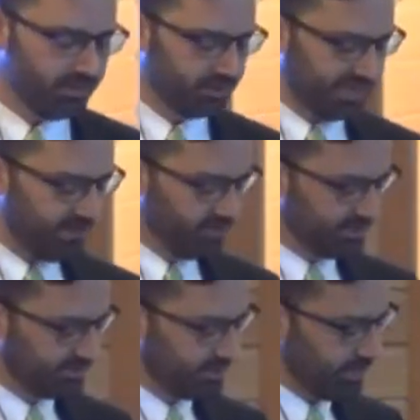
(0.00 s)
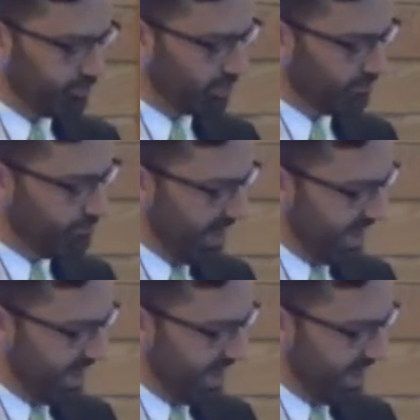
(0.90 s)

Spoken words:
There's evidence that they built